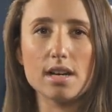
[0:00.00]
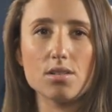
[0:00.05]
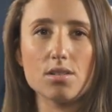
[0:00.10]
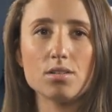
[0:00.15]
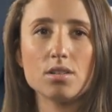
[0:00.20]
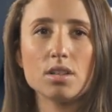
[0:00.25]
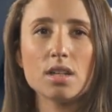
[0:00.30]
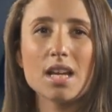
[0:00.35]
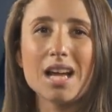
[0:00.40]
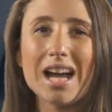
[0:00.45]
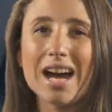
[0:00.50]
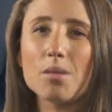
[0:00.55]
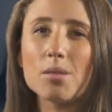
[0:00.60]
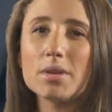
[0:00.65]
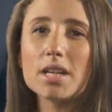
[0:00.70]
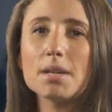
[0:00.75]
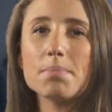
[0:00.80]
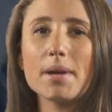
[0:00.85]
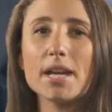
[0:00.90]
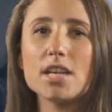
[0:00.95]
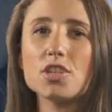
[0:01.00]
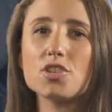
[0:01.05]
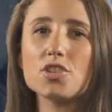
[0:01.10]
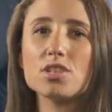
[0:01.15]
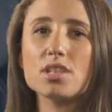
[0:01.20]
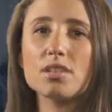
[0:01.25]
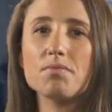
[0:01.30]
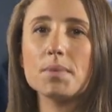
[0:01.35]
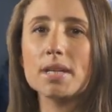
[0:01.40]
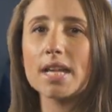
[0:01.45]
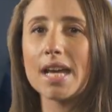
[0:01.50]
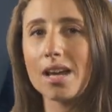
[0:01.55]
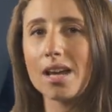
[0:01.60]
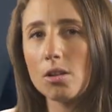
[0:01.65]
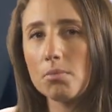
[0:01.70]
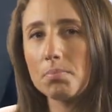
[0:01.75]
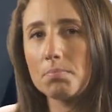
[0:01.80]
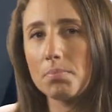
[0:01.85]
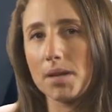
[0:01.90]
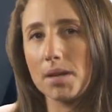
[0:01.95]
now. How many patients have been
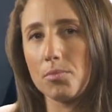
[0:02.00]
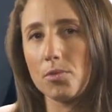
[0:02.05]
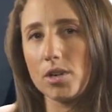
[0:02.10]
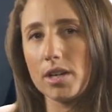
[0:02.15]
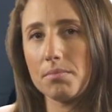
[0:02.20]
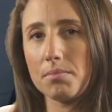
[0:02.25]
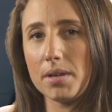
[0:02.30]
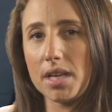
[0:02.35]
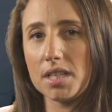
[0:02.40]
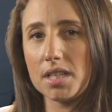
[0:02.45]
helped by brain